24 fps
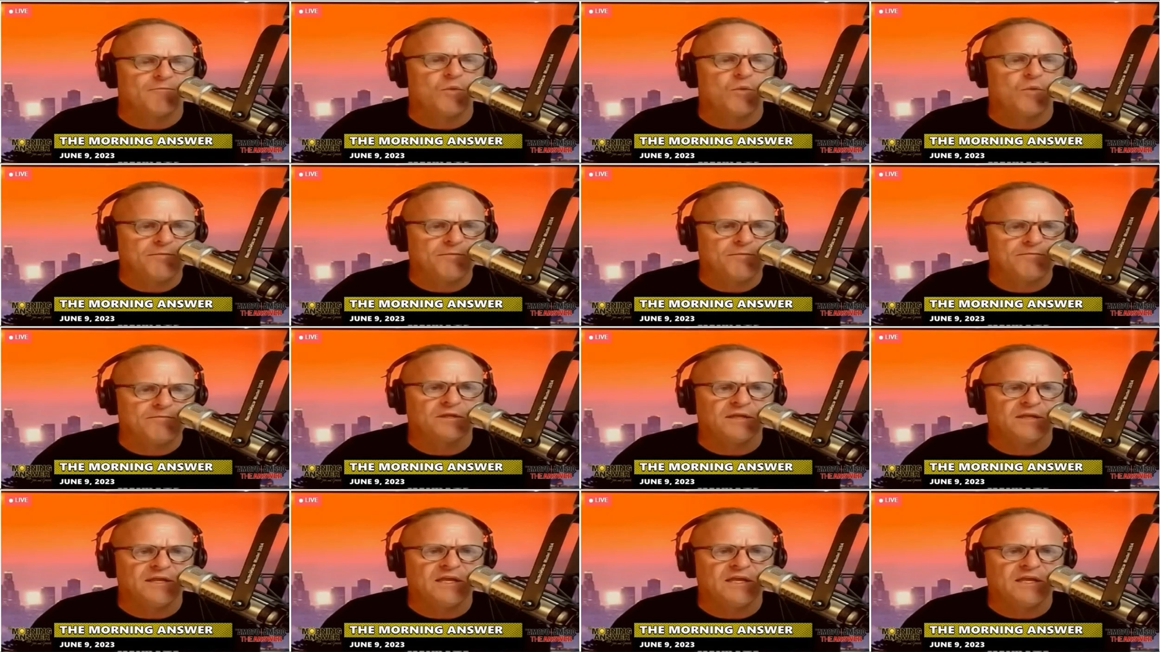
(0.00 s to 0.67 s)
We
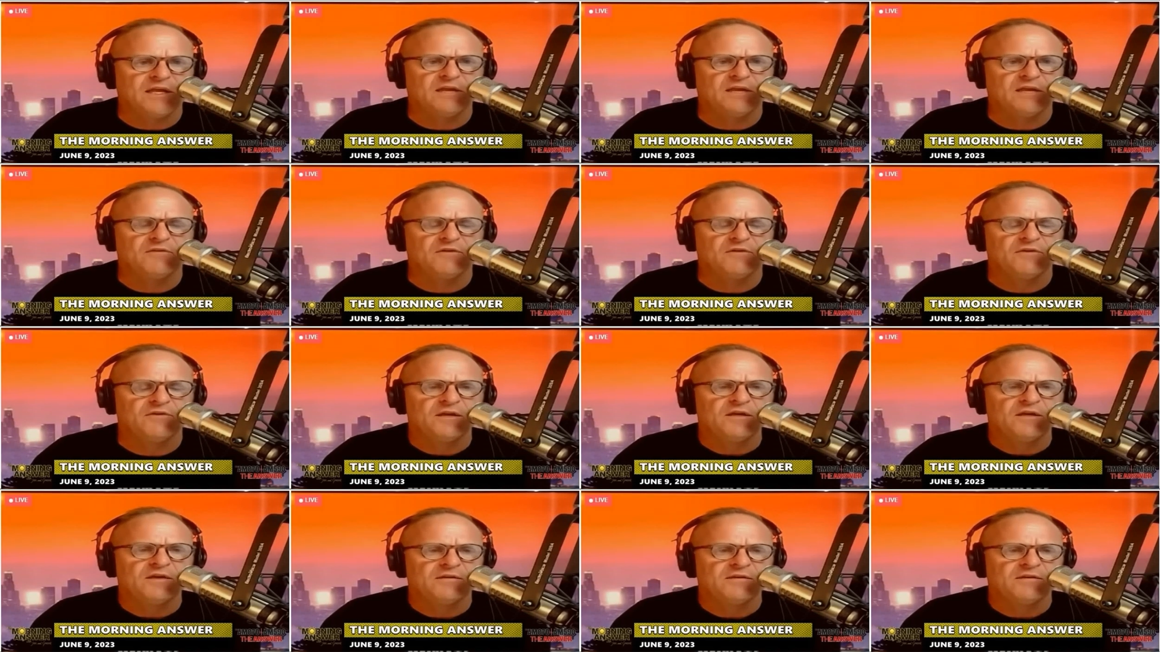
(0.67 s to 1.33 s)
believe
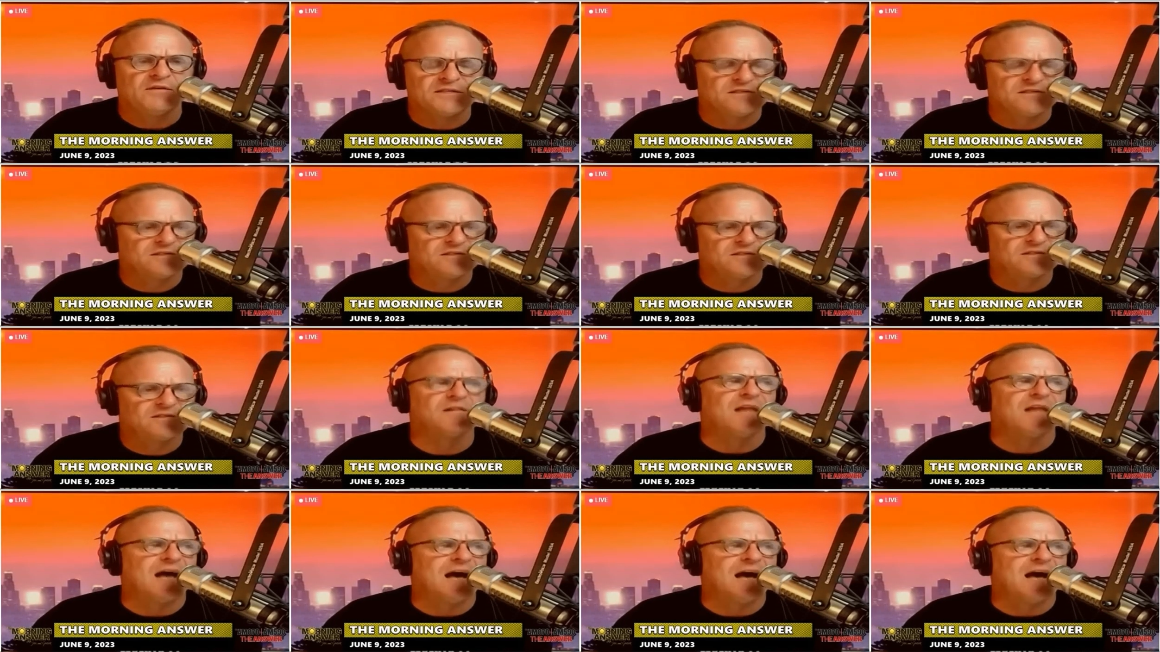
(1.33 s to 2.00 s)
this is a
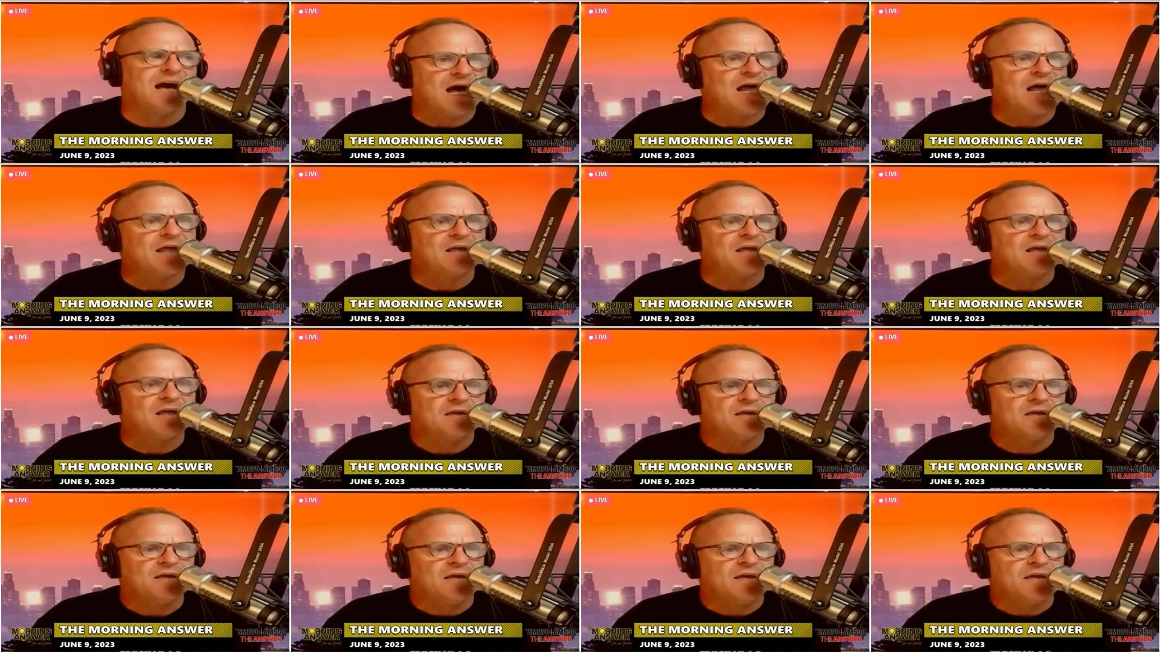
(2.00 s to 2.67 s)
lie.
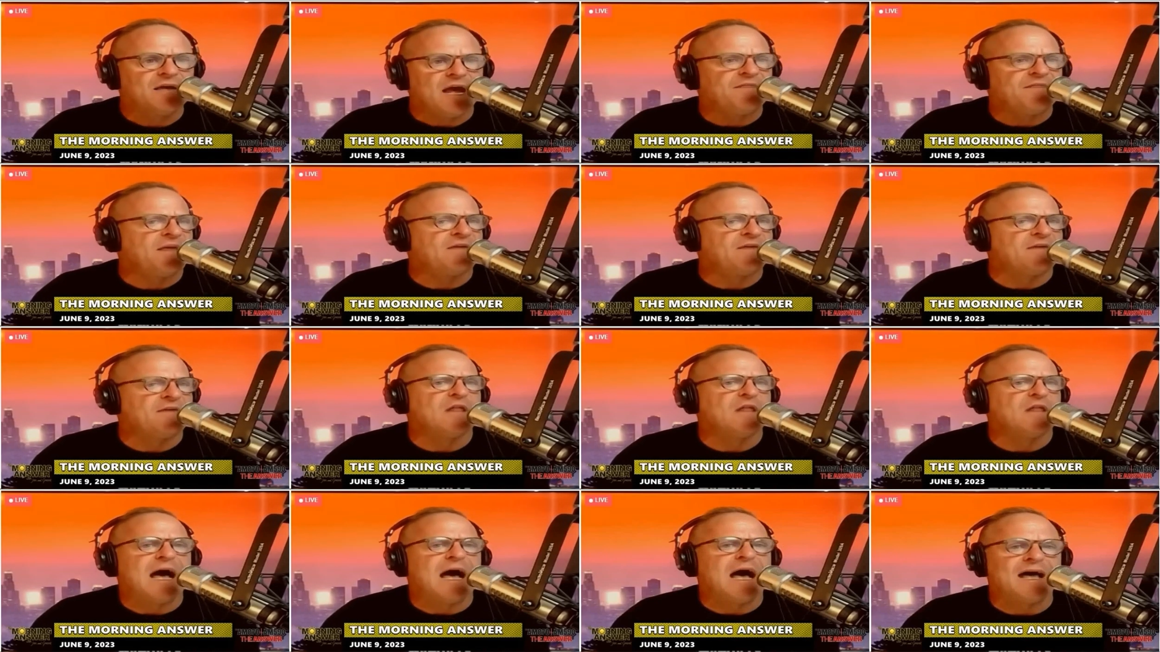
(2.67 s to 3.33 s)
And they've
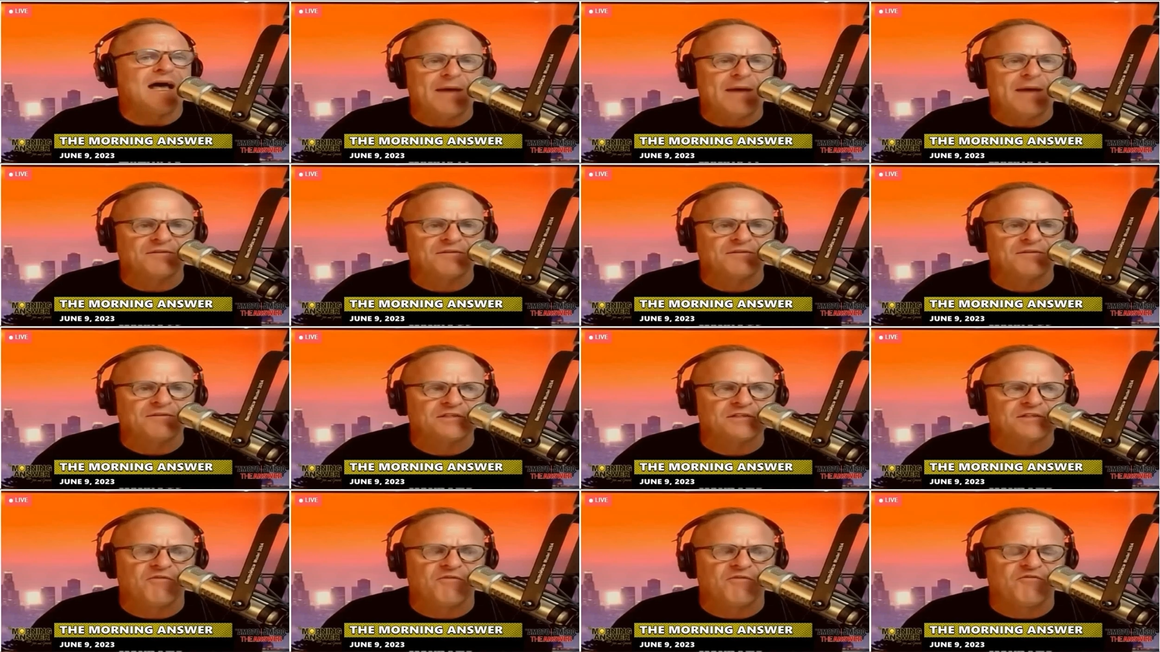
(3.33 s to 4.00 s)
lied about
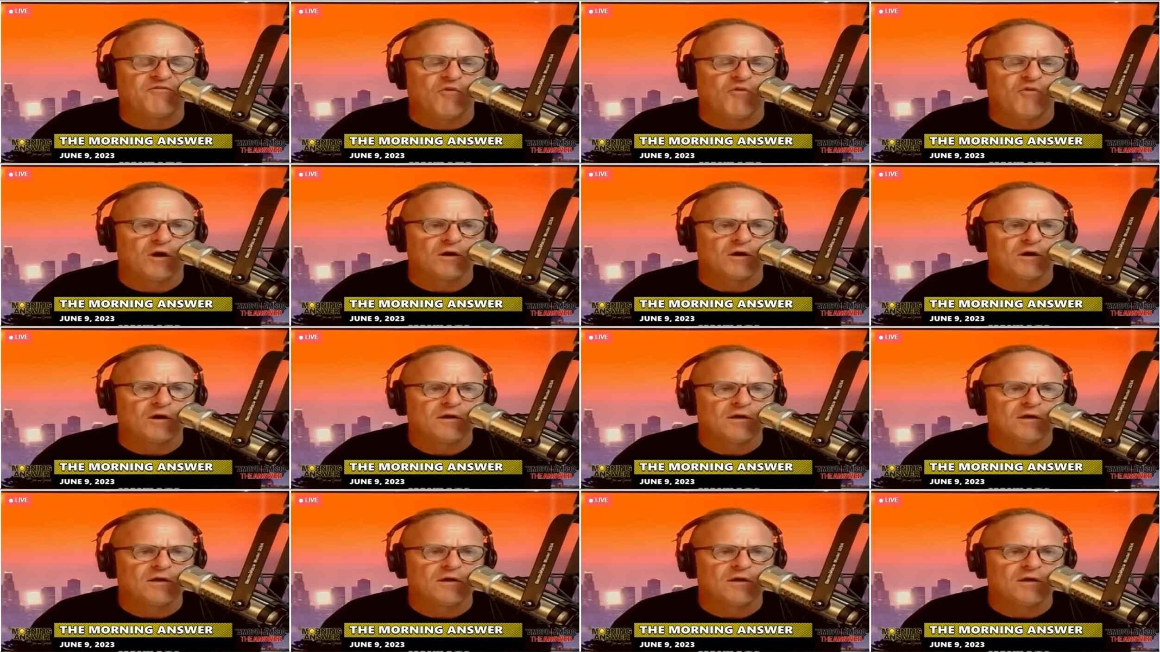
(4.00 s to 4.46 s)
this before.